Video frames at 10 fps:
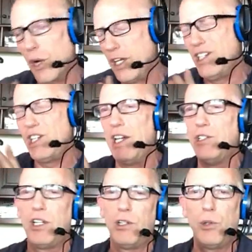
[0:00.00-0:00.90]
when he
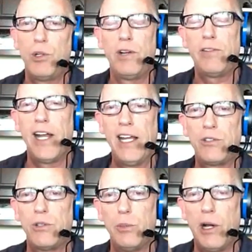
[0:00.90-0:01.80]
changed it to a different
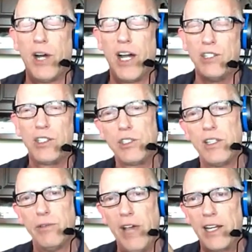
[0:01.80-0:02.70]
answer about ISIS
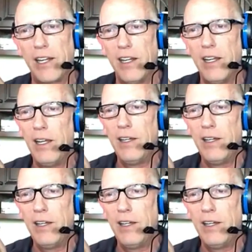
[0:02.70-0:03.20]
and the Vatican,